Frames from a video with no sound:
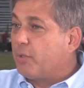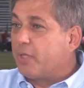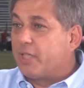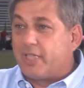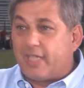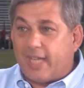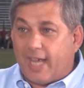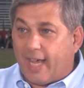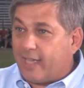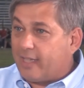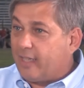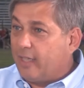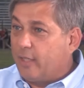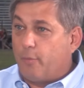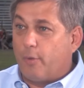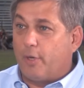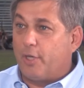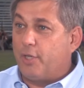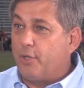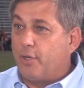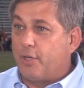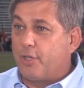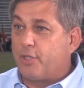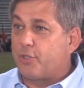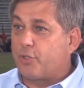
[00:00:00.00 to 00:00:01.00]
to do exactly
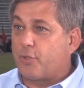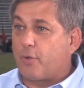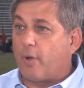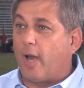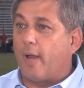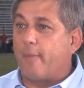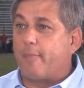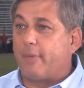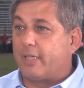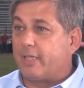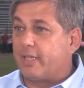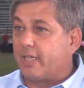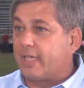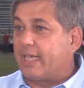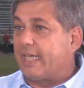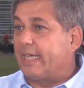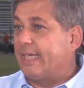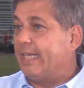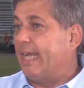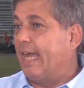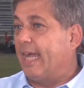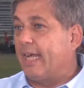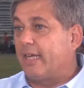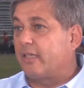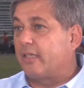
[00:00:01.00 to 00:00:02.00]
what you're describing, to
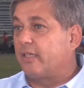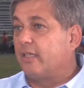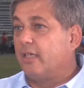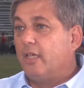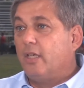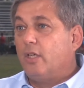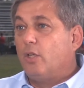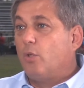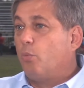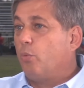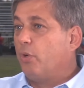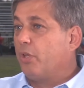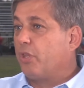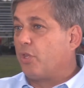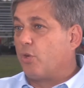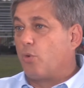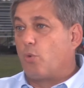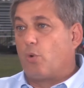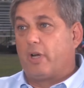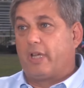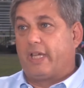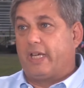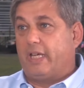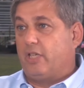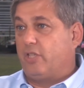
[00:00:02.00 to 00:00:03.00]
connect with an
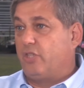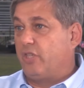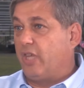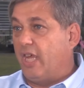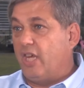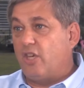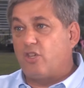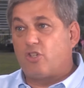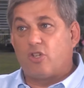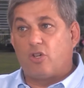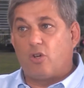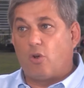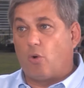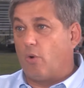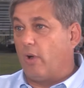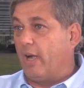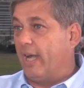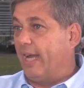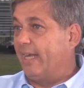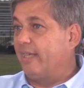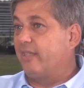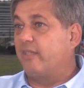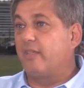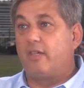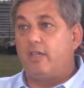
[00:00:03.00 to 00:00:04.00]
organization
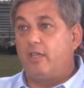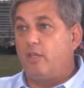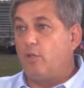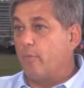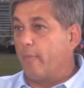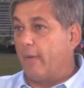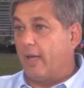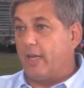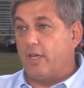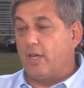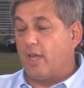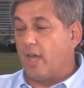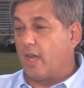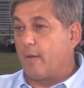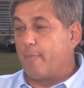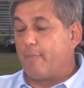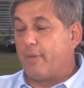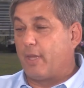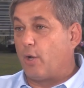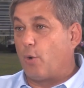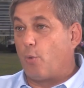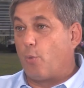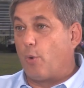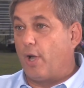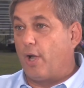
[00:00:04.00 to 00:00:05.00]
or an entity you might not
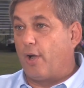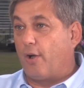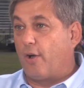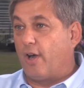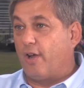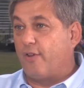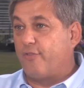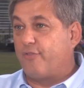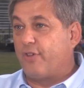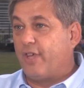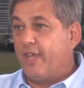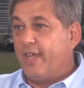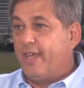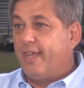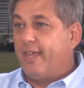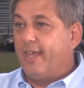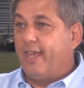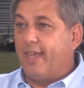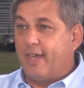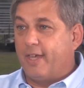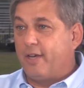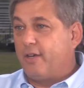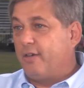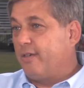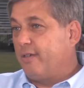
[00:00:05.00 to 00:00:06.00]
have been aware of,
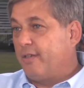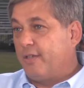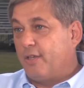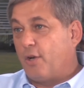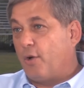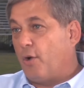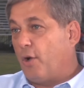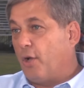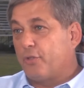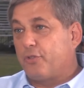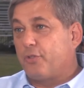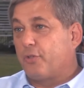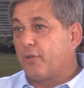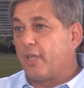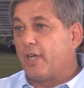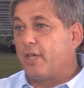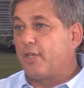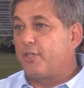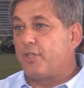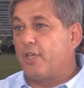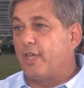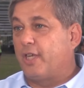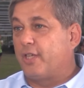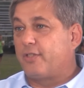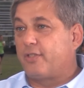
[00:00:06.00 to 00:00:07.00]
and also get
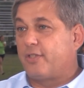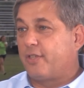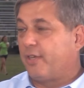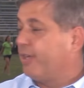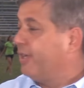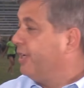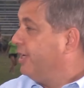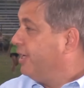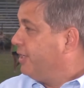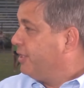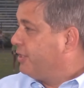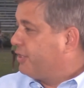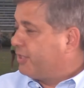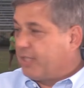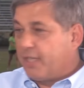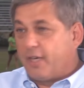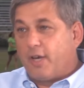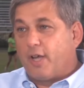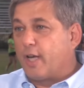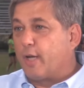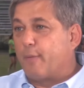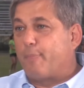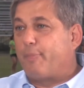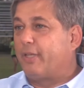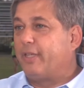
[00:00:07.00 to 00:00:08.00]
a chance to
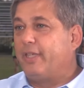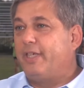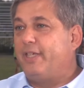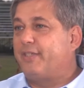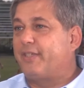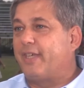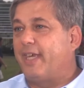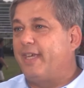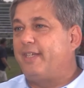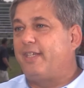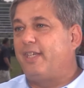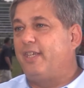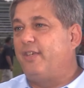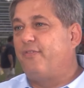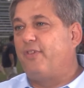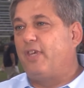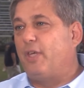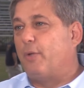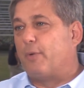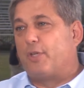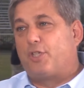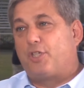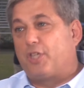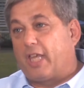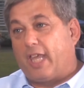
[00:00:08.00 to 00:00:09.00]
sit on a police
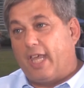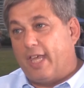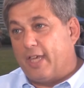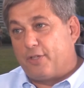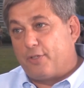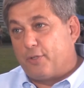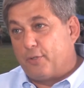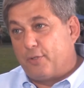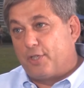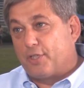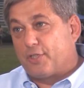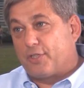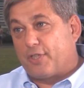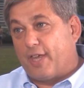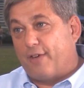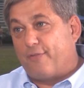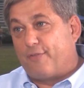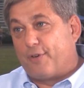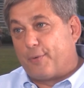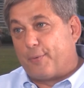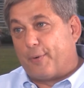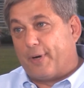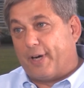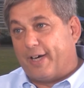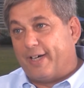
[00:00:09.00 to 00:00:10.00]
ATV, which you can't do just
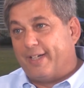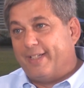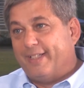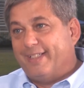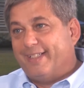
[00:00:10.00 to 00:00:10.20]
everywhere.